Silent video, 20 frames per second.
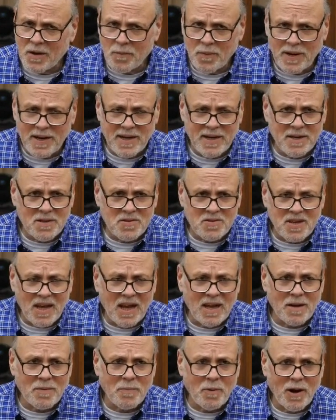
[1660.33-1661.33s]
Get ready to
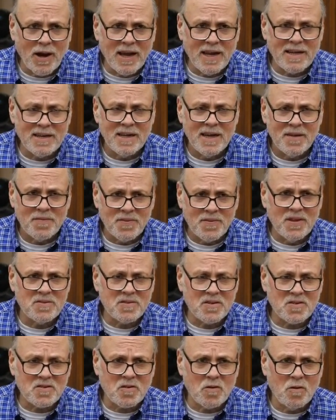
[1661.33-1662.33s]
celebrate.
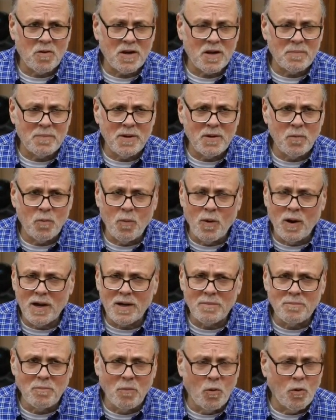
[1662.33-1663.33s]
This is going to be
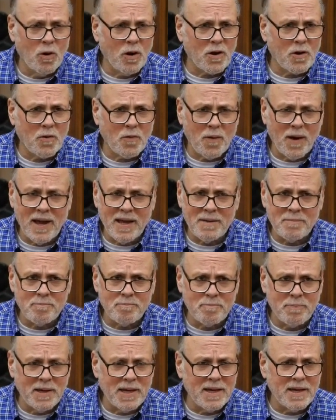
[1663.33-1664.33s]
one more
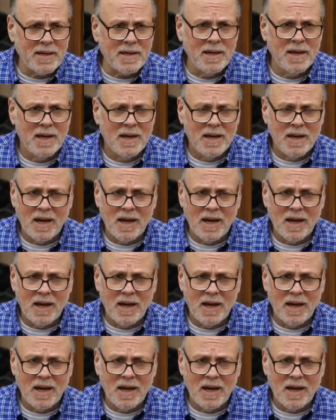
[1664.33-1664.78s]
great, big,